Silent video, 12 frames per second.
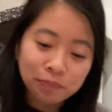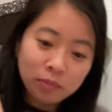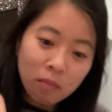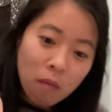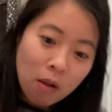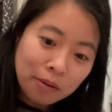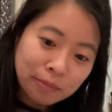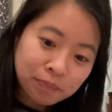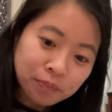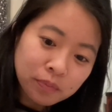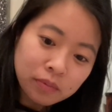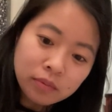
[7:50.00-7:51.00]
Mm -hmm.
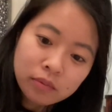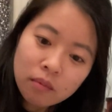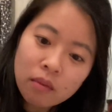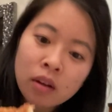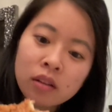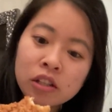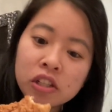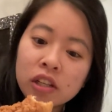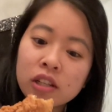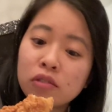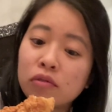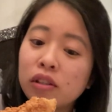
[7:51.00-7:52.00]
The
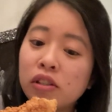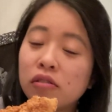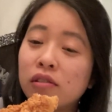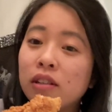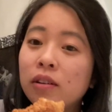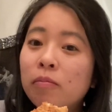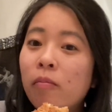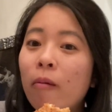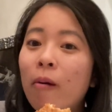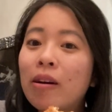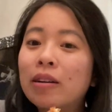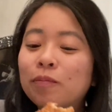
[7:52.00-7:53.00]
chicken's really juicy
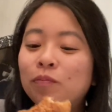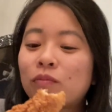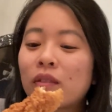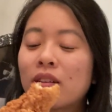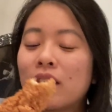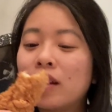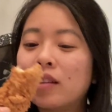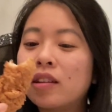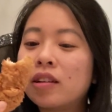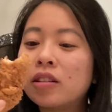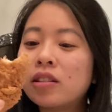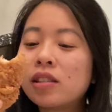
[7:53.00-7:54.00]
and
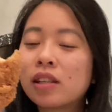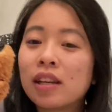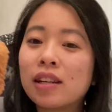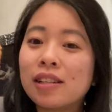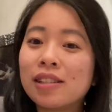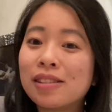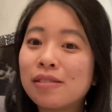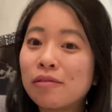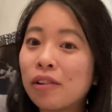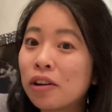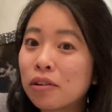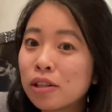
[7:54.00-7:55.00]
the skin is
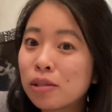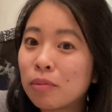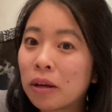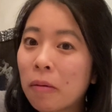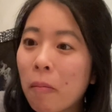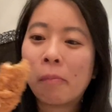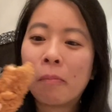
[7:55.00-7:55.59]
very crispy.